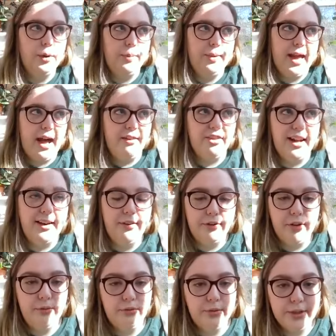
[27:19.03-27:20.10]
a room that I've kind
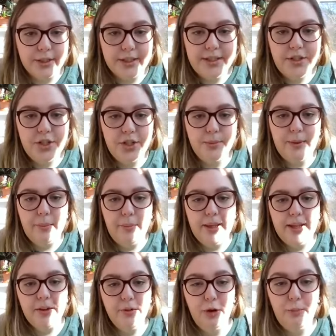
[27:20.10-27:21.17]
of converted to my
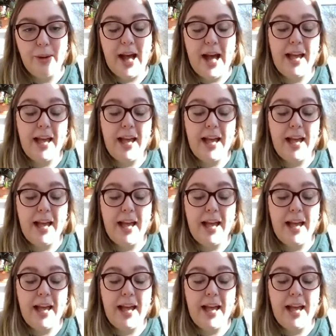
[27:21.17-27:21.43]
plant room,